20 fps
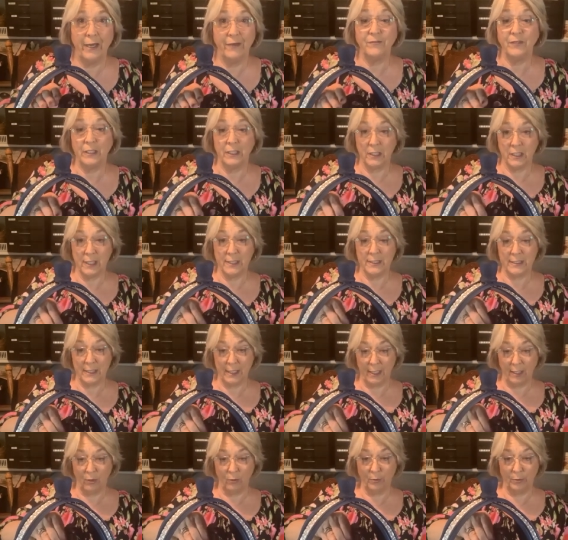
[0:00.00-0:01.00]
Crafting
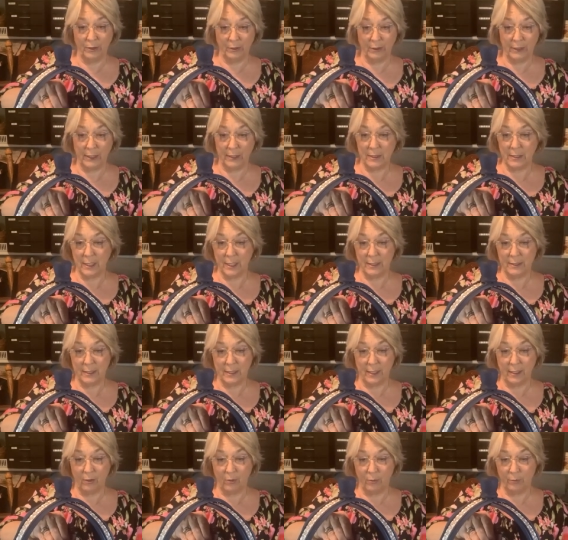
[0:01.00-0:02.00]
does help. It
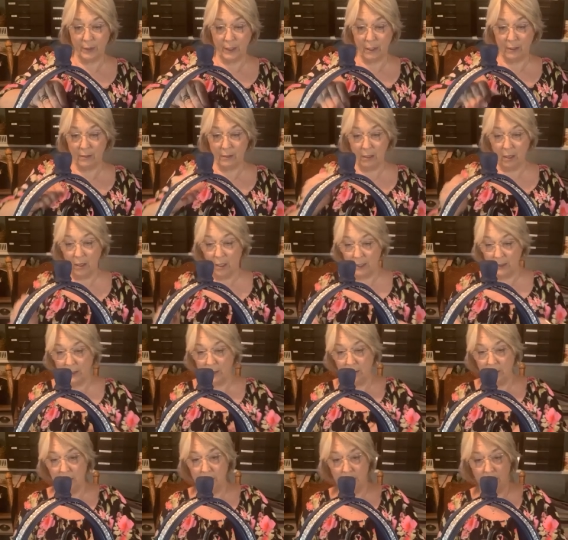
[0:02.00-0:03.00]
does help a
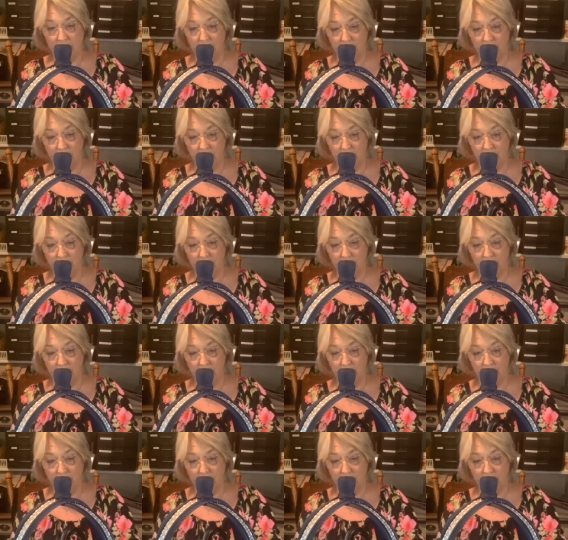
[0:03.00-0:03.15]
lot.